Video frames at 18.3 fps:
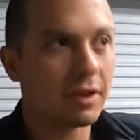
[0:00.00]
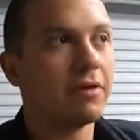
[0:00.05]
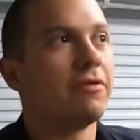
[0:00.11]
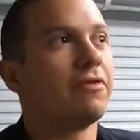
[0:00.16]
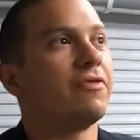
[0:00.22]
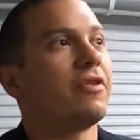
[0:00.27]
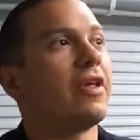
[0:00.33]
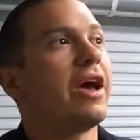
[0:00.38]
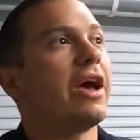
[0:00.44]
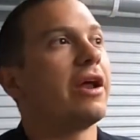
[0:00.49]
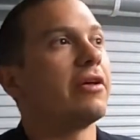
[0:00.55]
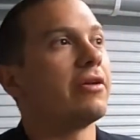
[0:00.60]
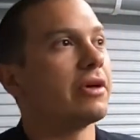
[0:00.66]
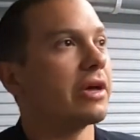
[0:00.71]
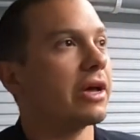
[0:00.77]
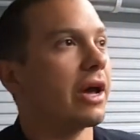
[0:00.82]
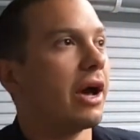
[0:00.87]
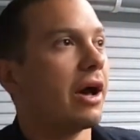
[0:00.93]

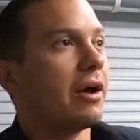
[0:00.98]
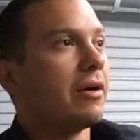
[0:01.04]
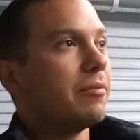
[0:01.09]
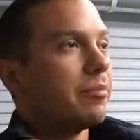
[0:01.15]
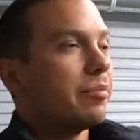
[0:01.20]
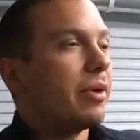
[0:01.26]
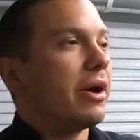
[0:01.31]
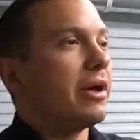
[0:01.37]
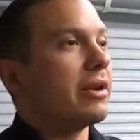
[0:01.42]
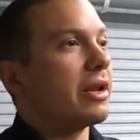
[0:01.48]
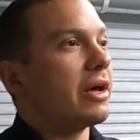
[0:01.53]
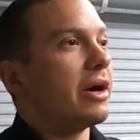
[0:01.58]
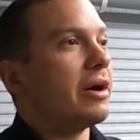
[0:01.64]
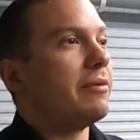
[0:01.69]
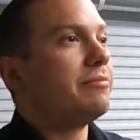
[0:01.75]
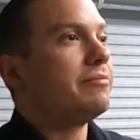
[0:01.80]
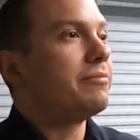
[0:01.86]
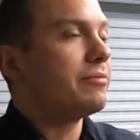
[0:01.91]
flannel you got, button
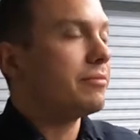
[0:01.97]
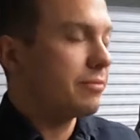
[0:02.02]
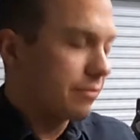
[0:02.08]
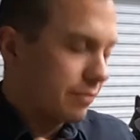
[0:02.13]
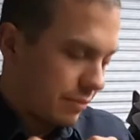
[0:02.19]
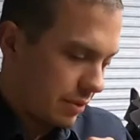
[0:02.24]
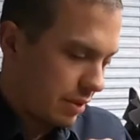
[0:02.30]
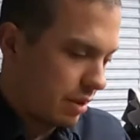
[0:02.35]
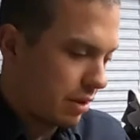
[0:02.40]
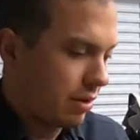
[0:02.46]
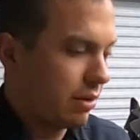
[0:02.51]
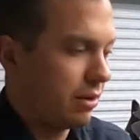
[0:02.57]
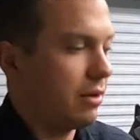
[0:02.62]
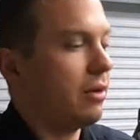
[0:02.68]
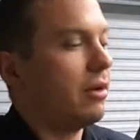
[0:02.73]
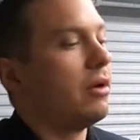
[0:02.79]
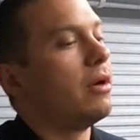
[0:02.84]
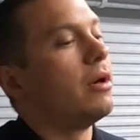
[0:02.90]
up.
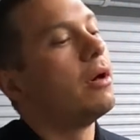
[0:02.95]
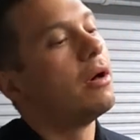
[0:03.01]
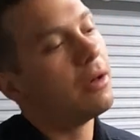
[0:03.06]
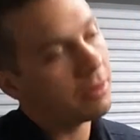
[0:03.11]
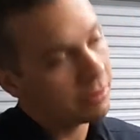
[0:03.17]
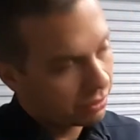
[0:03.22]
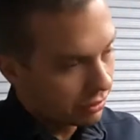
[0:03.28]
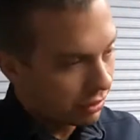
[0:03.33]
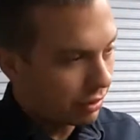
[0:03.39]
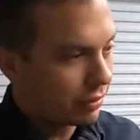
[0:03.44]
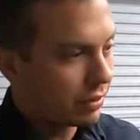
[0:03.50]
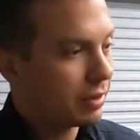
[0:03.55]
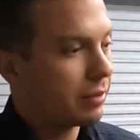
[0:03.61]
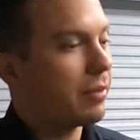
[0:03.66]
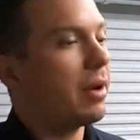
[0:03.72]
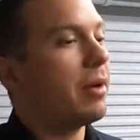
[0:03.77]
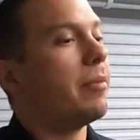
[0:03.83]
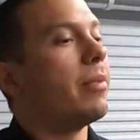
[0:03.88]
Throw
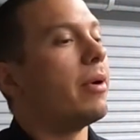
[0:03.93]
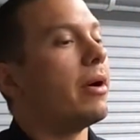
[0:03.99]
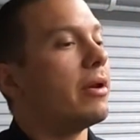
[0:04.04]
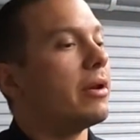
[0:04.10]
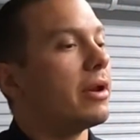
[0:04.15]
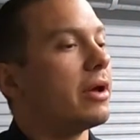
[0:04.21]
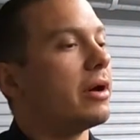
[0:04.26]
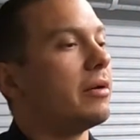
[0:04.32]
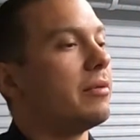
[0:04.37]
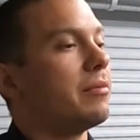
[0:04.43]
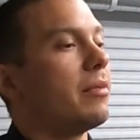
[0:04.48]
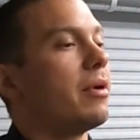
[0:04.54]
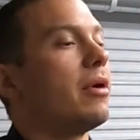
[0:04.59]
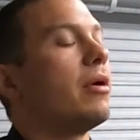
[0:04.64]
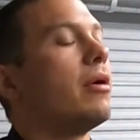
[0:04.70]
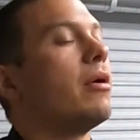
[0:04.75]
on my button up.